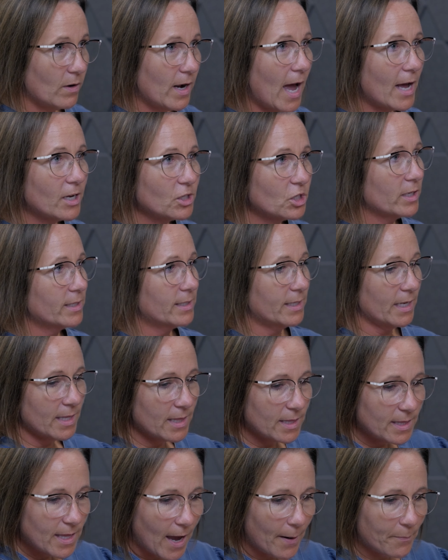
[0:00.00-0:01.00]
Not just
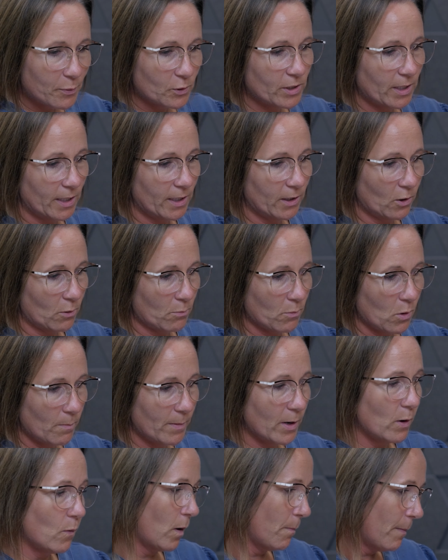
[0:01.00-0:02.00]
in that particular
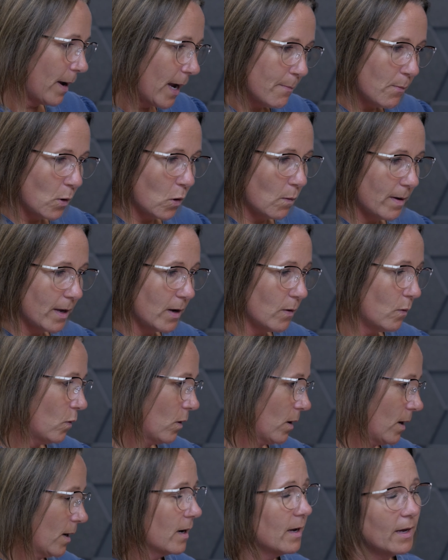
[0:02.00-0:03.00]
moment or my moment
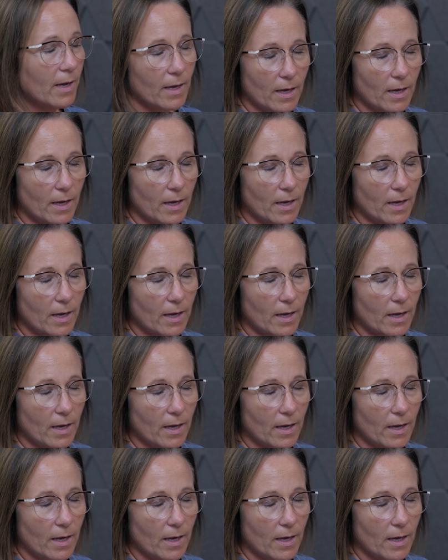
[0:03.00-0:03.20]
or,